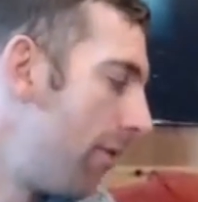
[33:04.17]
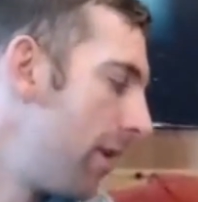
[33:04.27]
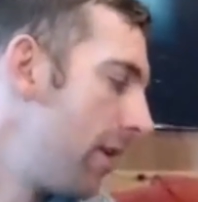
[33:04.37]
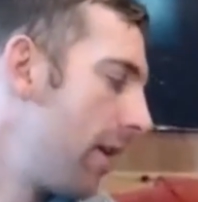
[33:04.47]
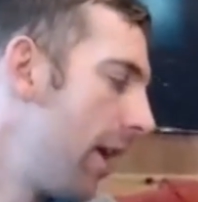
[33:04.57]
I
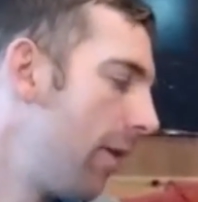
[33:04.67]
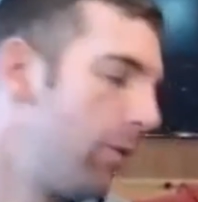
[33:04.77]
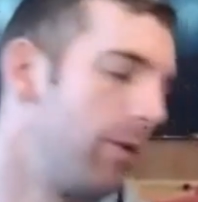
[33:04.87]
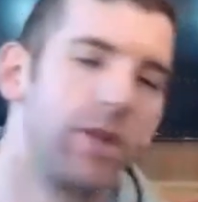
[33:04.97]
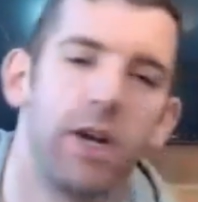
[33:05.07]
think
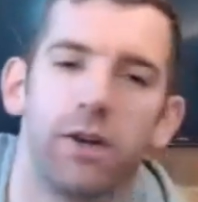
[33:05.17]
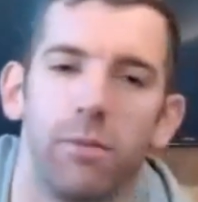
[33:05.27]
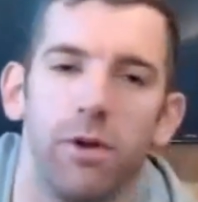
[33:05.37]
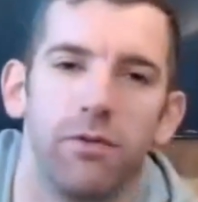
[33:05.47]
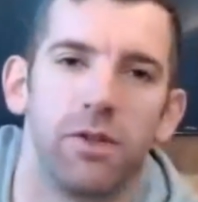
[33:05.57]
we've taken
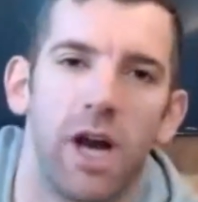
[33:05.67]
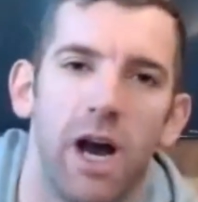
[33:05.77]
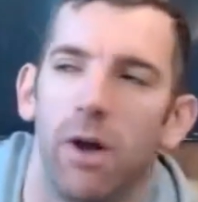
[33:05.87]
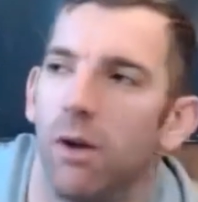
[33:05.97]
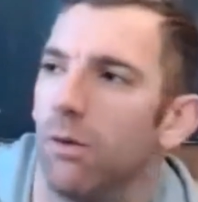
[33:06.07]
up enough
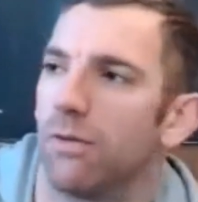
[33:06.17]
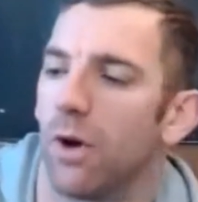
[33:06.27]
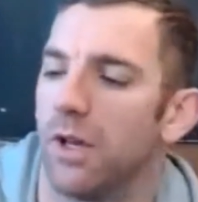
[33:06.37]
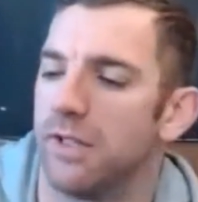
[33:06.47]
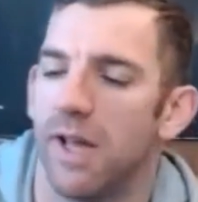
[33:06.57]
time. I know we've
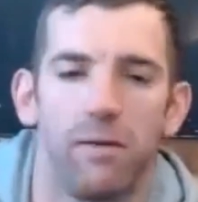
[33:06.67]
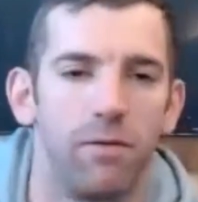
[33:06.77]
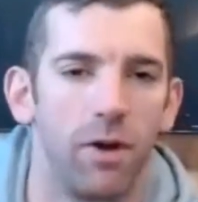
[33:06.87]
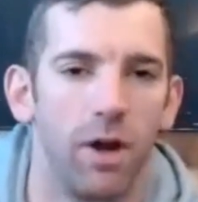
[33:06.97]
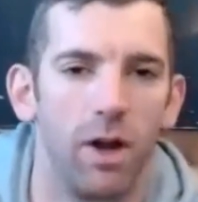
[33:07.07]
gone in
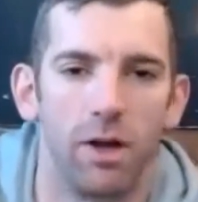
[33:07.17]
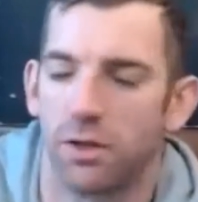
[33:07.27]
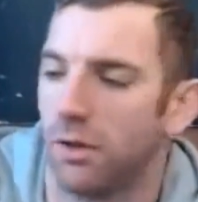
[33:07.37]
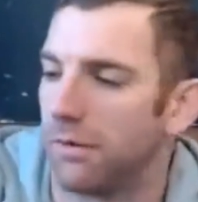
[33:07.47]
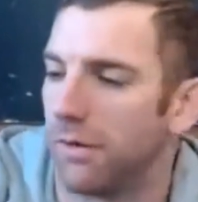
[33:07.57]
depth on a lot of
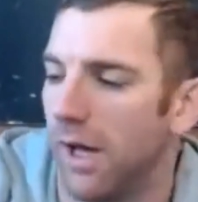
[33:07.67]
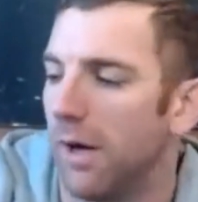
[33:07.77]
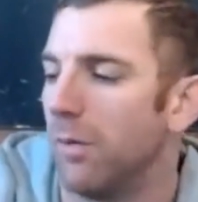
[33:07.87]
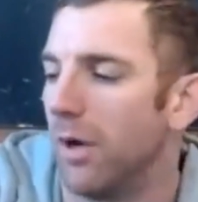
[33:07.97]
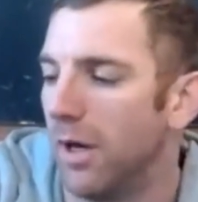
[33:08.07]
stuff
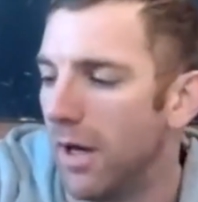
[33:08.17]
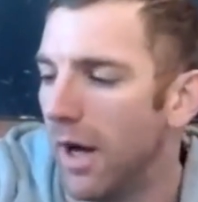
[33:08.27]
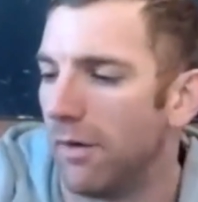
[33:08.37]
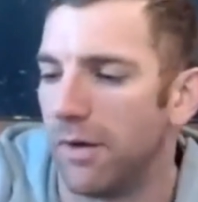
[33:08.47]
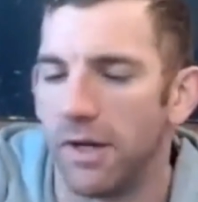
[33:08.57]
there, but
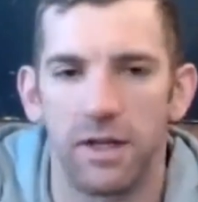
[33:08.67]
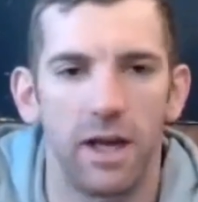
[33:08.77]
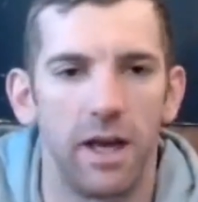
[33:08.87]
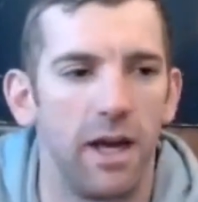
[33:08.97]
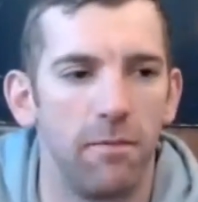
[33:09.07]
I think
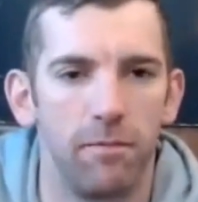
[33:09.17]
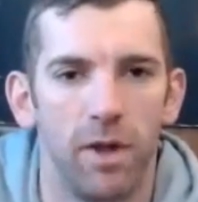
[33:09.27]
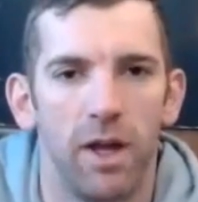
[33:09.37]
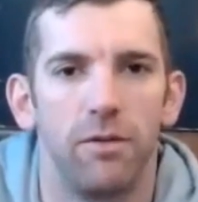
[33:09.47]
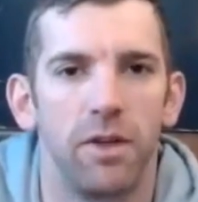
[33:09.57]

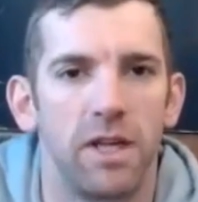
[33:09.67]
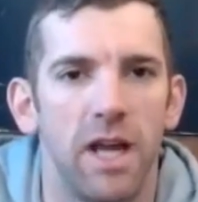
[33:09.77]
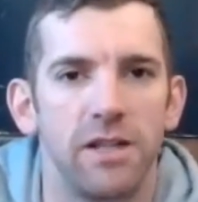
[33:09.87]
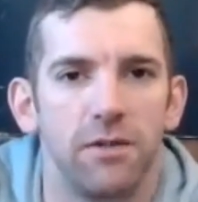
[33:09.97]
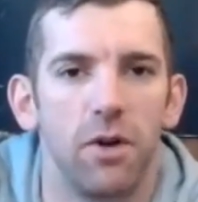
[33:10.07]
the
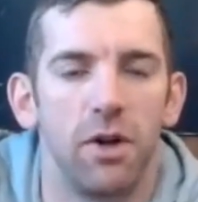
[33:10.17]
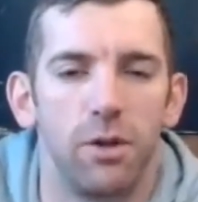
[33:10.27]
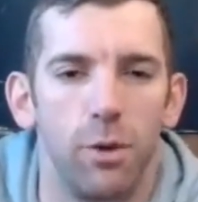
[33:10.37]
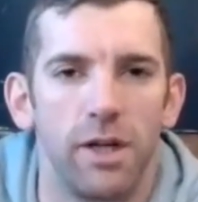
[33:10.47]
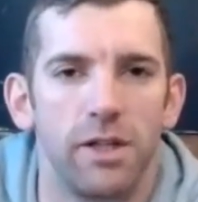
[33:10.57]
guys have got any
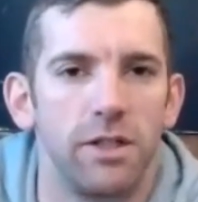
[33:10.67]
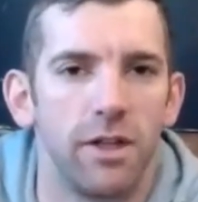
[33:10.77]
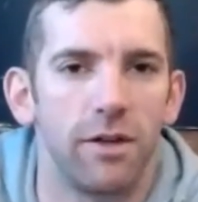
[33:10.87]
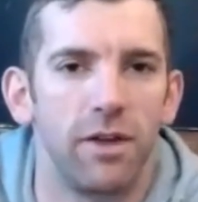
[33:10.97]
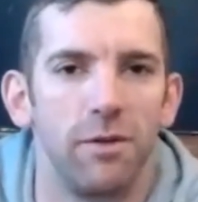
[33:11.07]
questions,
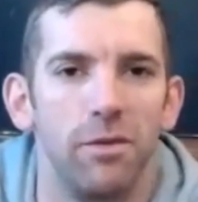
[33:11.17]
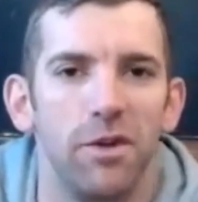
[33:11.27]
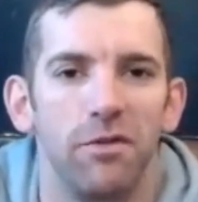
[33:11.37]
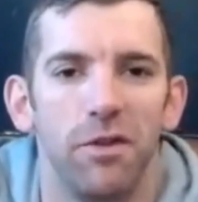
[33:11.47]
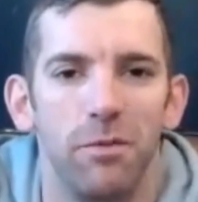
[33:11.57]
I think it'd be
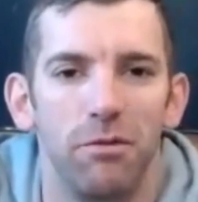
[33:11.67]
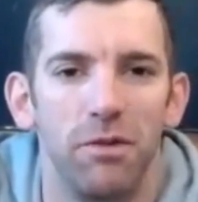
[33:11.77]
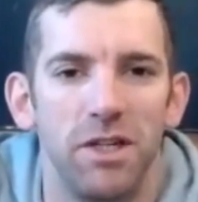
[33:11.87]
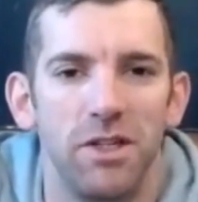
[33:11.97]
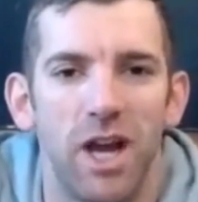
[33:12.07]
good for them to
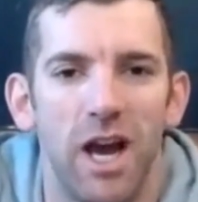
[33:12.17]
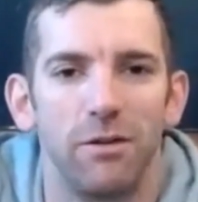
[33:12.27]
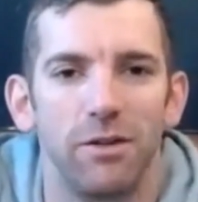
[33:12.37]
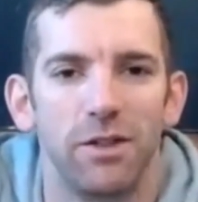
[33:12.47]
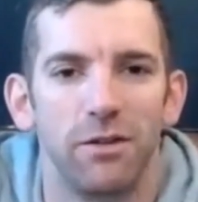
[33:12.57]
reach
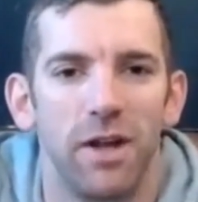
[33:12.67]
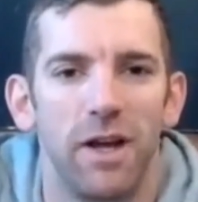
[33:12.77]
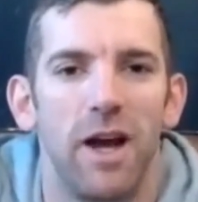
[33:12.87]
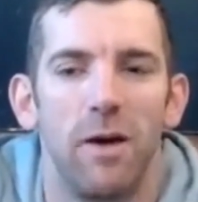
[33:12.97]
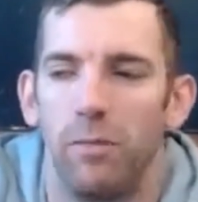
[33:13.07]
out and stuff
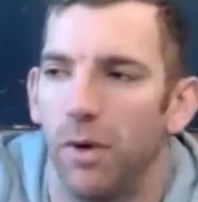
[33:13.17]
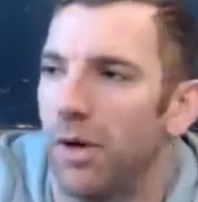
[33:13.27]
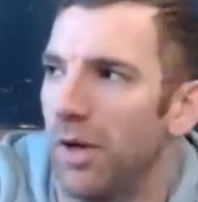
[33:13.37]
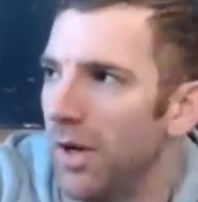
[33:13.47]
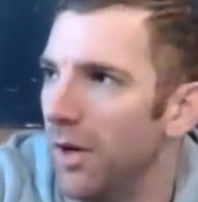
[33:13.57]
like that. But
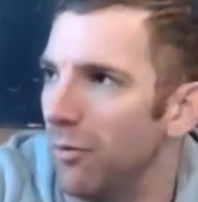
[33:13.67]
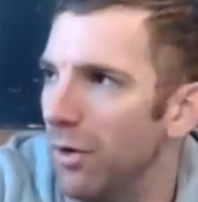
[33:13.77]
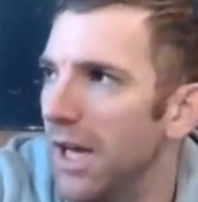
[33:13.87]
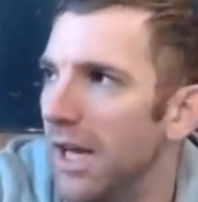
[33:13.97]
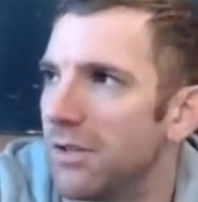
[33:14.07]

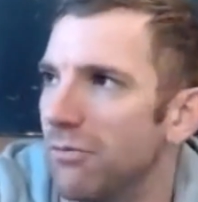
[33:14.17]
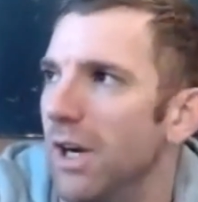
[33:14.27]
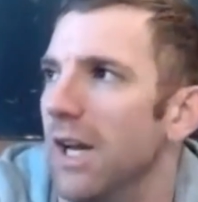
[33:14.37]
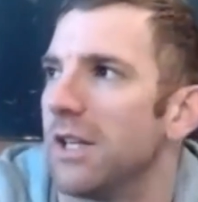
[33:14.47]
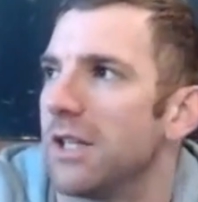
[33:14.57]
really
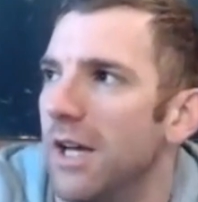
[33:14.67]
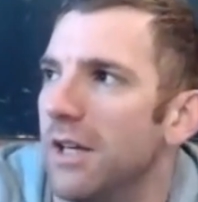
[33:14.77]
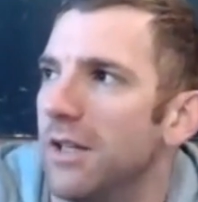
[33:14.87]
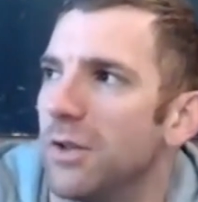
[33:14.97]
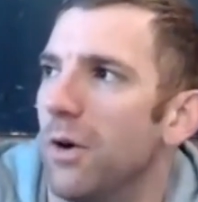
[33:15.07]

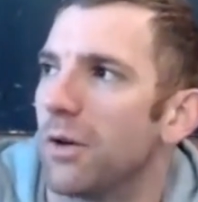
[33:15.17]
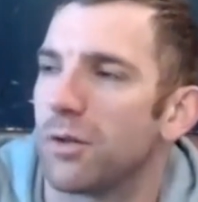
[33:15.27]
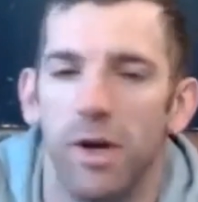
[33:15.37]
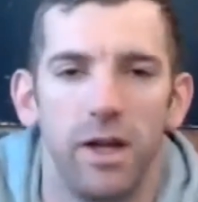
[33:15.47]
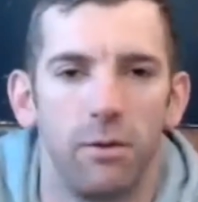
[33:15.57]
exciting
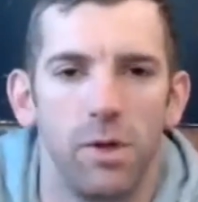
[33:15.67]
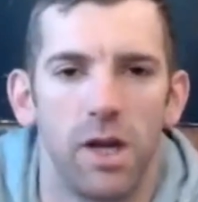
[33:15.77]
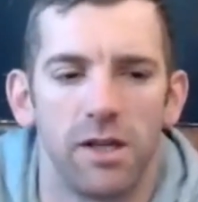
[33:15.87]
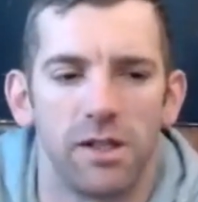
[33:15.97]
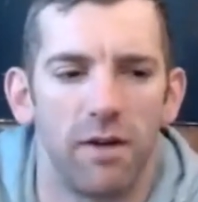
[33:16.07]
talks, mate.
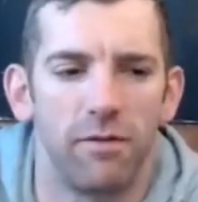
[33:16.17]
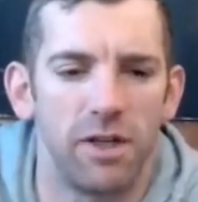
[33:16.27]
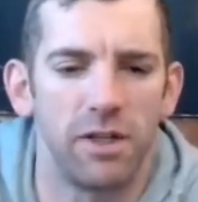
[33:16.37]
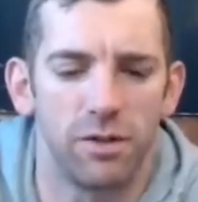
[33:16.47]
Like I think